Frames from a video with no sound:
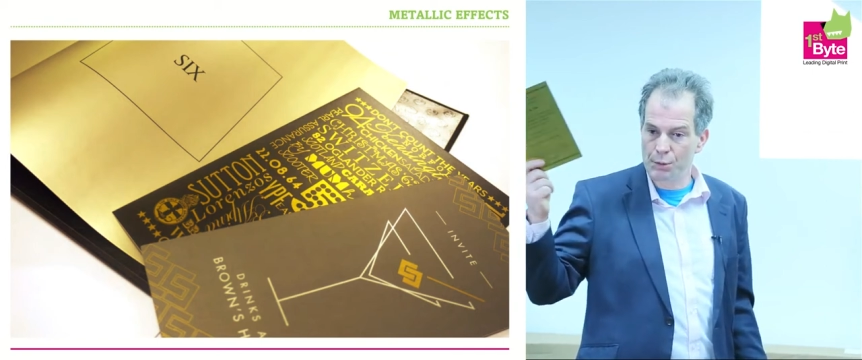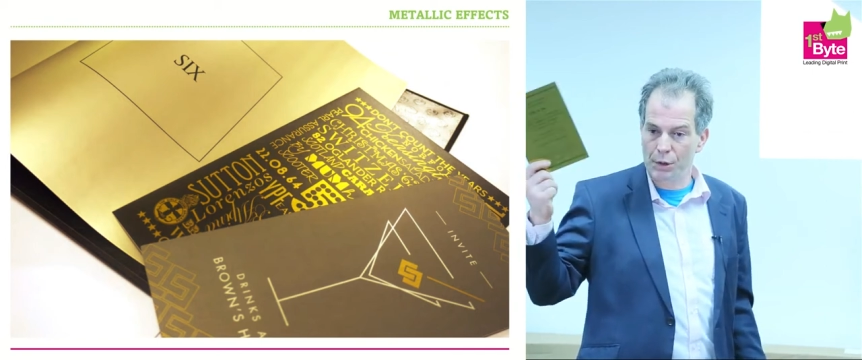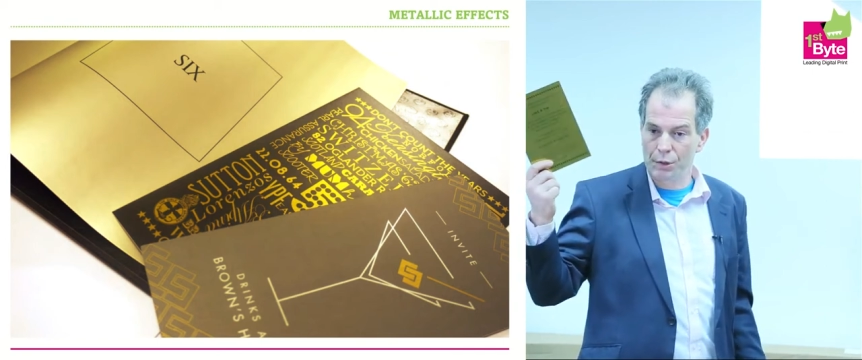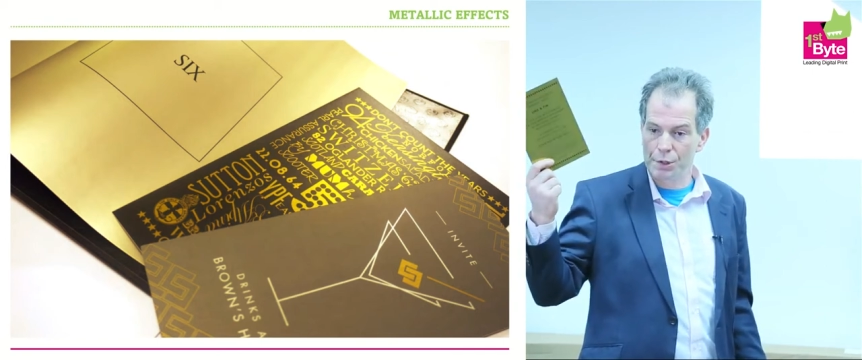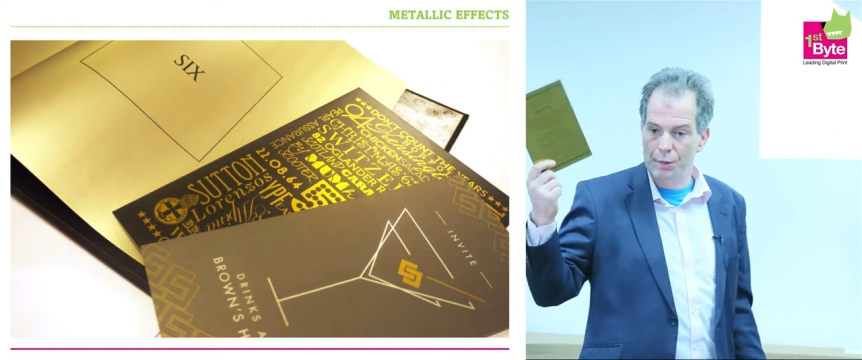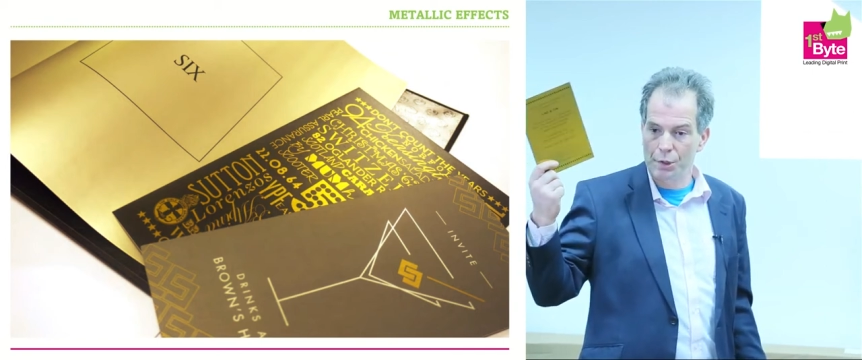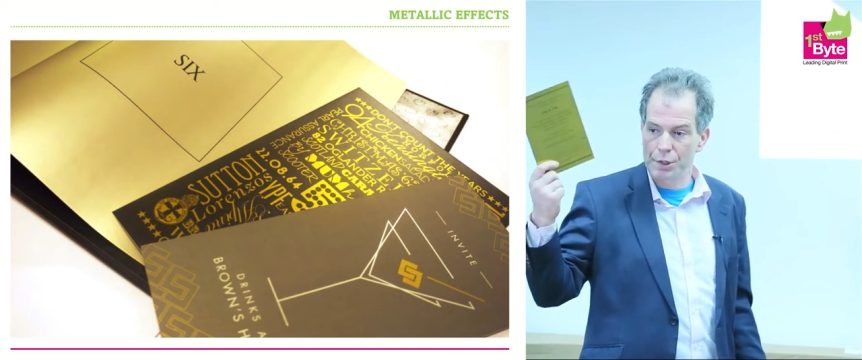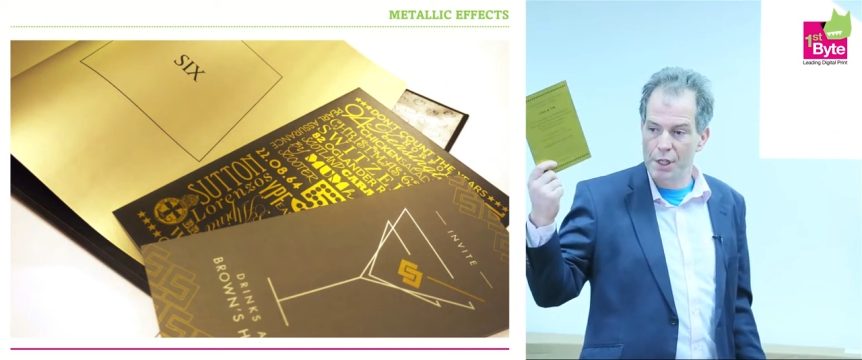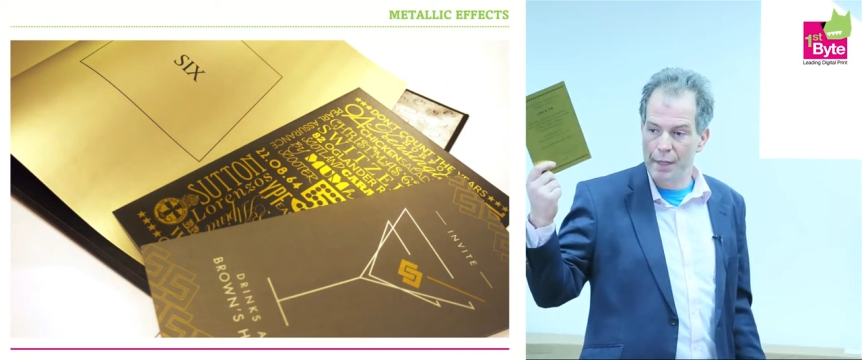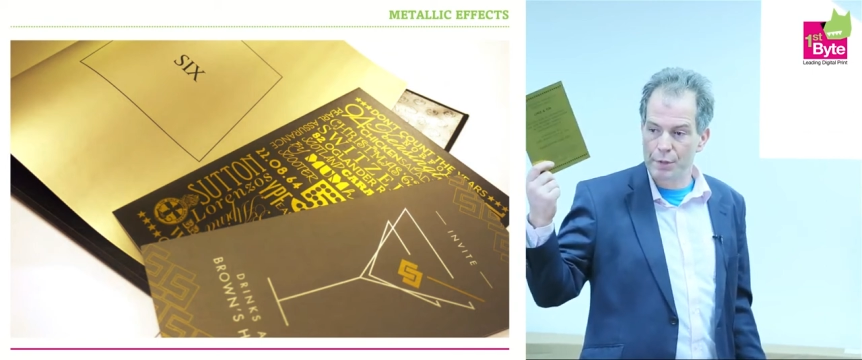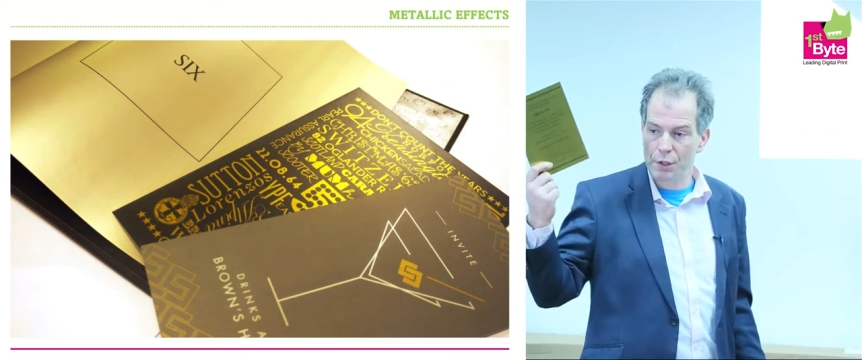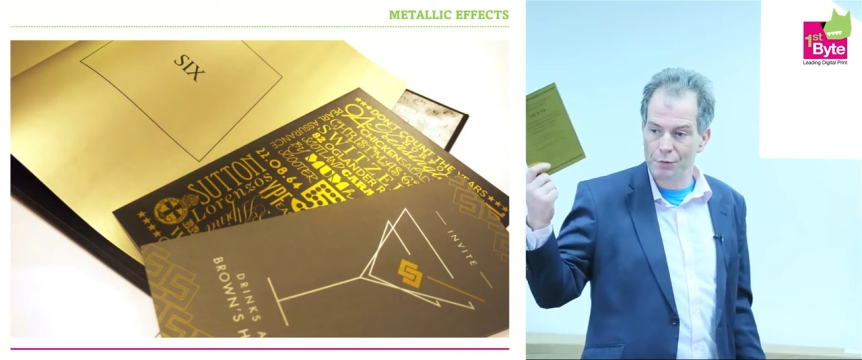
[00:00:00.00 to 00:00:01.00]
would cost
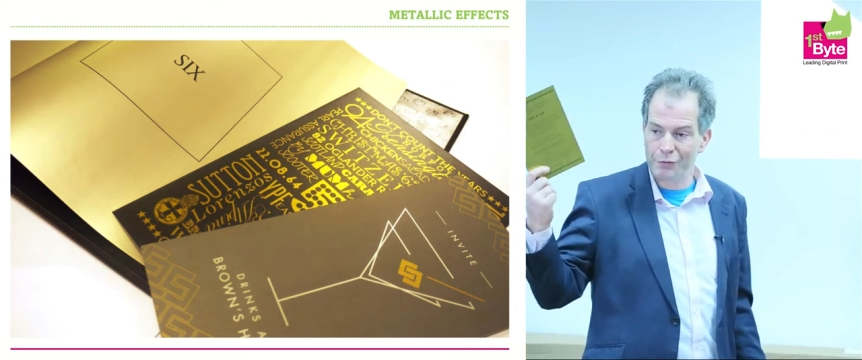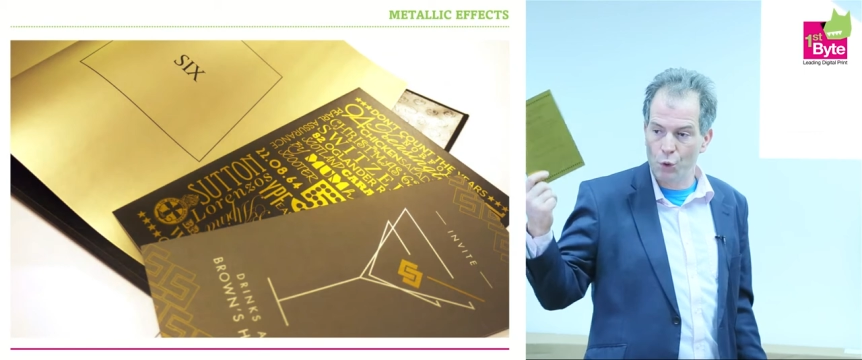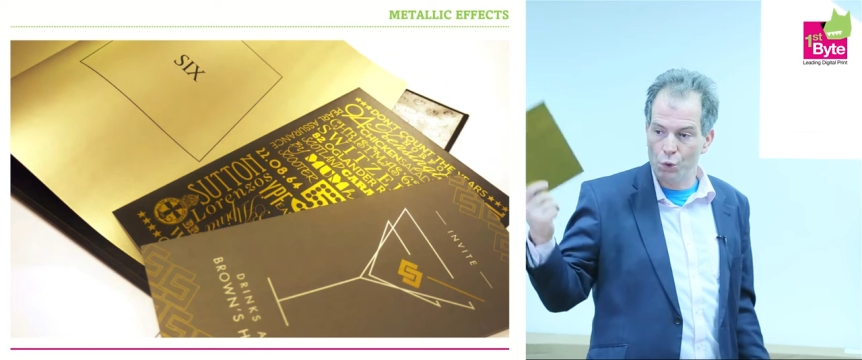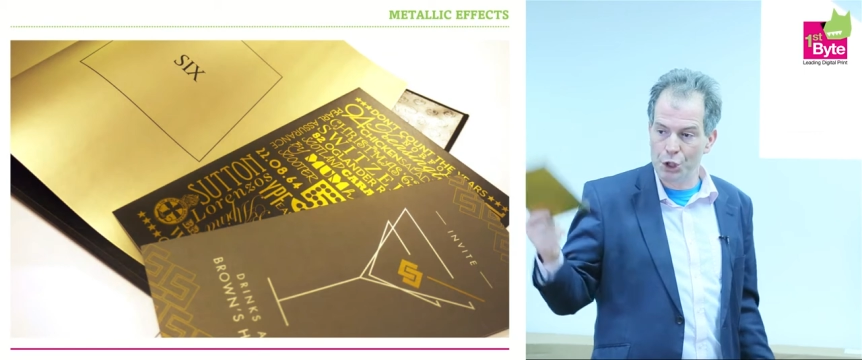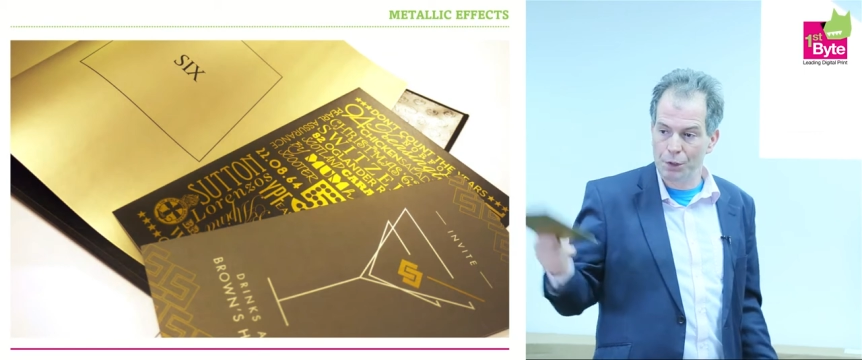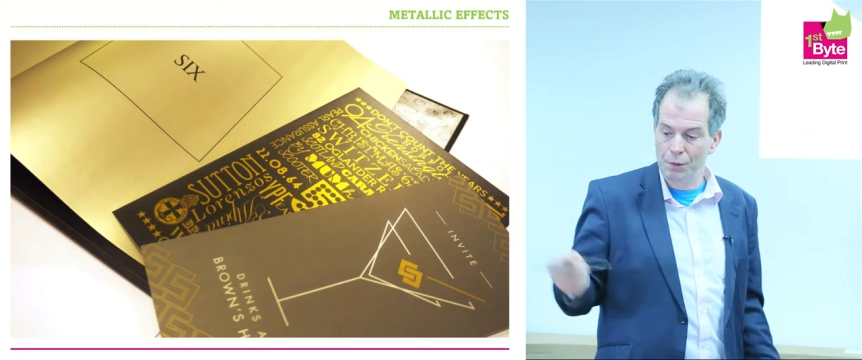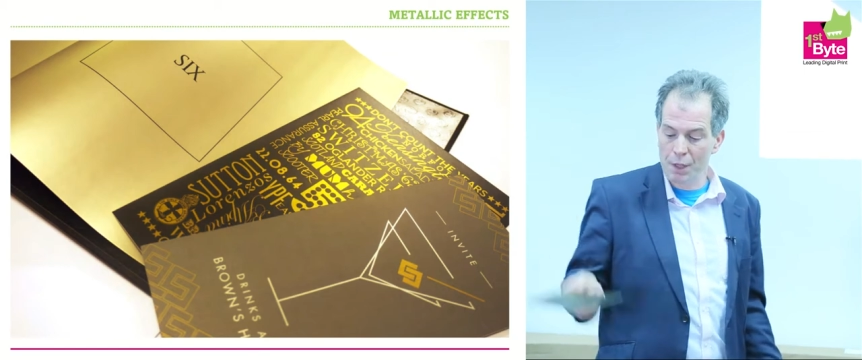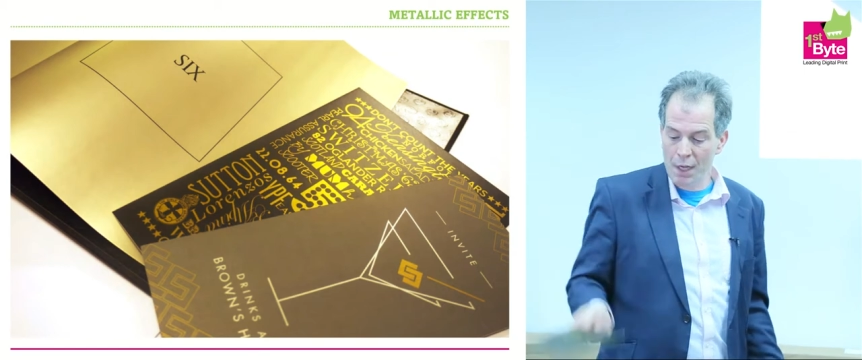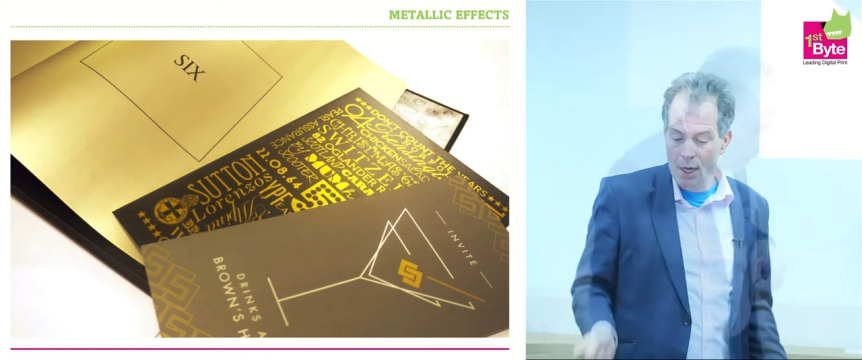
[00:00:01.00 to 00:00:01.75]
an absolute fortune.